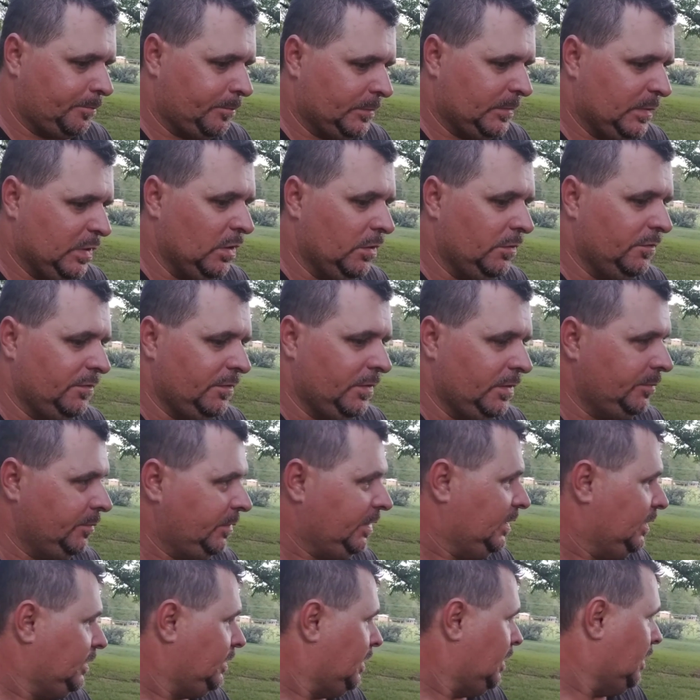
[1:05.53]

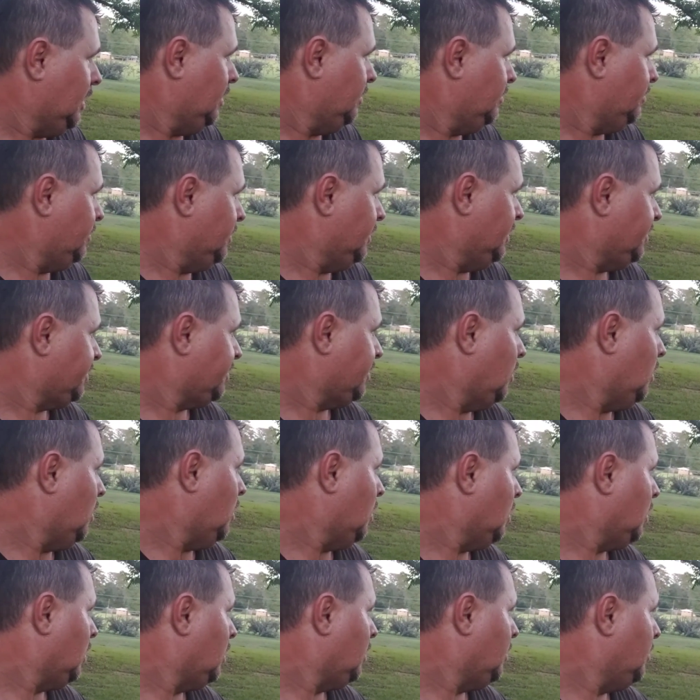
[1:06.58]
GoFundMe account for this
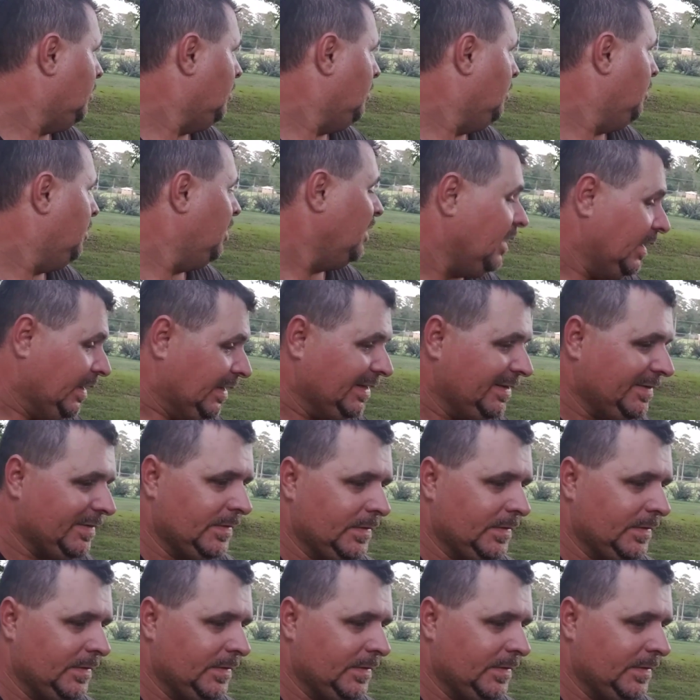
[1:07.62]
car, but